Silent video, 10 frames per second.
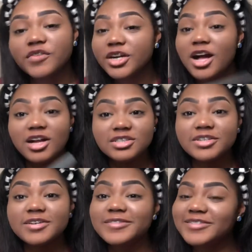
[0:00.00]
For
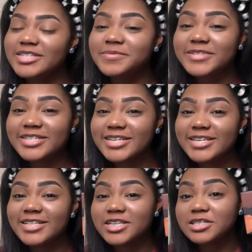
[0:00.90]
contour, I'm going to be
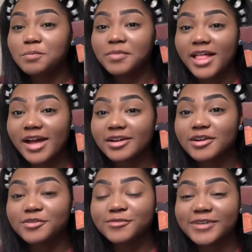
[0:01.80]
taking this Black
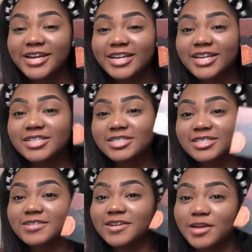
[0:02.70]

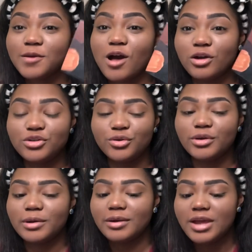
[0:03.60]
Radiance Cream
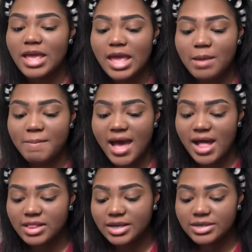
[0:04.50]
Contour
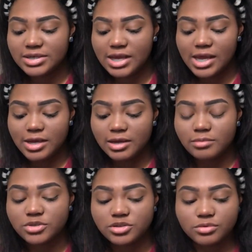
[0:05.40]
palette and
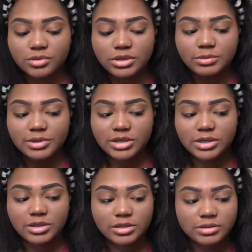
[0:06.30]
I'm just going to be
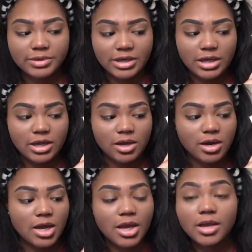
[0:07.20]
taking this right
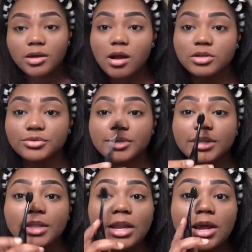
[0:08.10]
here and
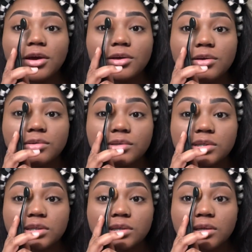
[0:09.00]
contouring the
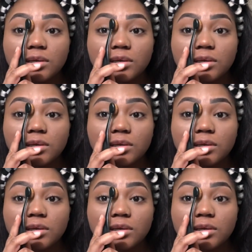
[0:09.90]
nose.